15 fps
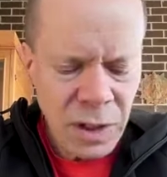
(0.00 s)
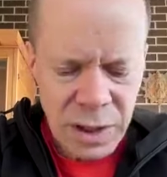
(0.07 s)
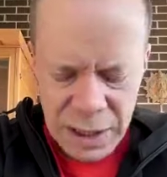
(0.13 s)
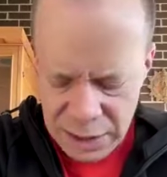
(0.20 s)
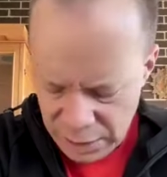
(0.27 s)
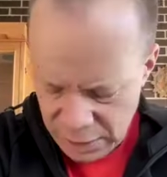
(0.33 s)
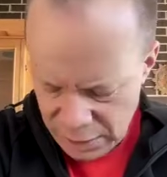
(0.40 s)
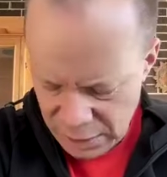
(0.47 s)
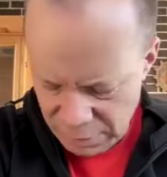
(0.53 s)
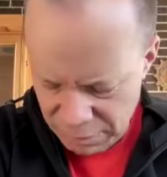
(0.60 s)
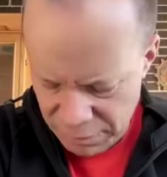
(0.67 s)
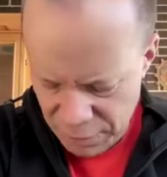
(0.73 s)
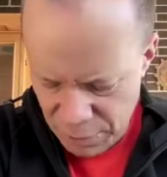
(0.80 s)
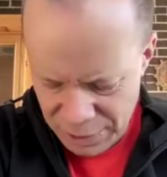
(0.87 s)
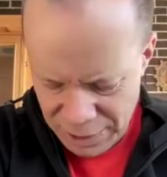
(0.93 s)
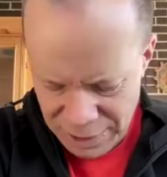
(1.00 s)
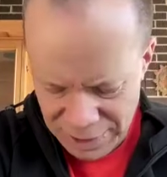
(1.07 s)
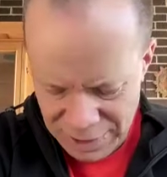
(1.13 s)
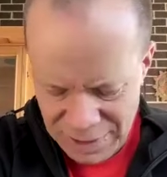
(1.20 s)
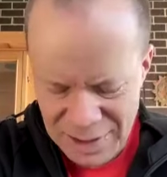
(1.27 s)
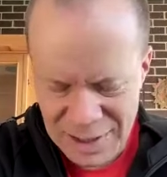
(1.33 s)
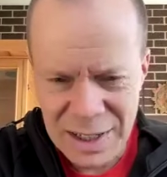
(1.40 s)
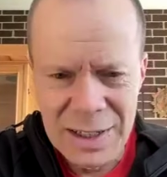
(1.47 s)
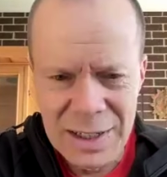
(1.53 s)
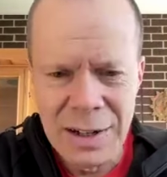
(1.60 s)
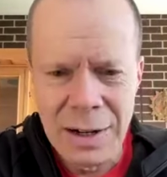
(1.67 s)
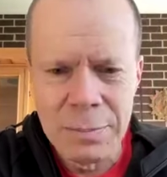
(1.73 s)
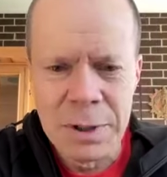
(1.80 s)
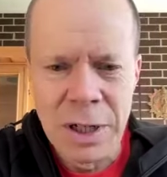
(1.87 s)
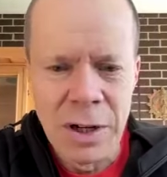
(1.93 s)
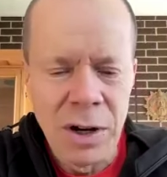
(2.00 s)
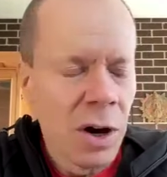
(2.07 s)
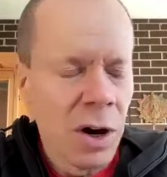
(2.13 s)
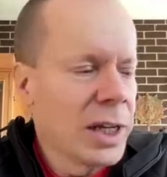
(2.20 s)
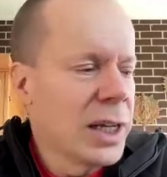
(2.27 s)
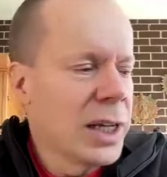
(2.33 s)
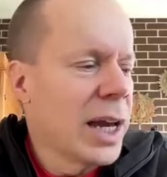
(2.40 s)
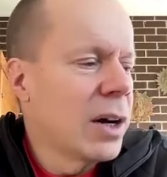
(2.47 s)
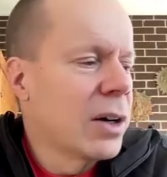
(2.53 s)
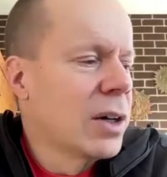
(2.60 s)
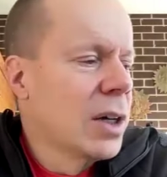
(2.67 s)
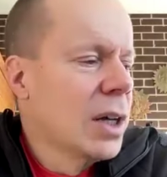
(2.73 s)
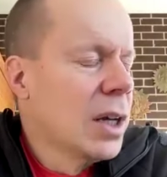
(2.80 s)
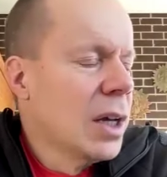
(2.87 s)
I think this is a version 6 and up to 9 now.